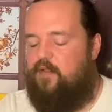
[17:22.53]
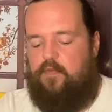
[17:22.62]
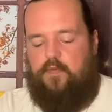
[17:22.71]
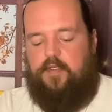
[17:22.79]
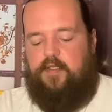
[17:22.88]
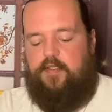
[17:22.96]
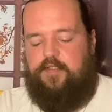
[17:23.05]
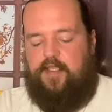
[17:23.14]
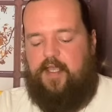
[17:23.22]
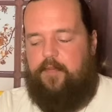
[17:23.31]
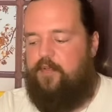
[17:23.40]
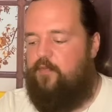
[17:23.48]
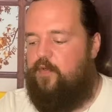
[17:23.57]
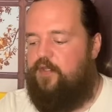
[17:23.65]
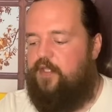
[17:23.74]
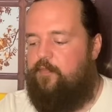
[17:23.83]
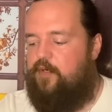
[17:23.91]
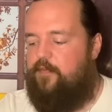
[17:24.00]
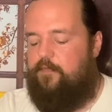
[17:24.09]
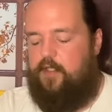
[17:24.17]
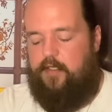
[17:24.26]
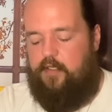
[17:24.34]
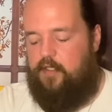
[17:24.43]
What's happening with Libra?
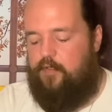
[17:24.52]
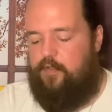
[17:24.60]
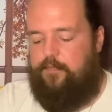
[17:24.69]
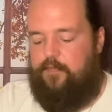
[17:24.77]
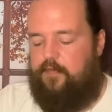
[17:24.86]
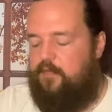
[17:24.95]
Thank you.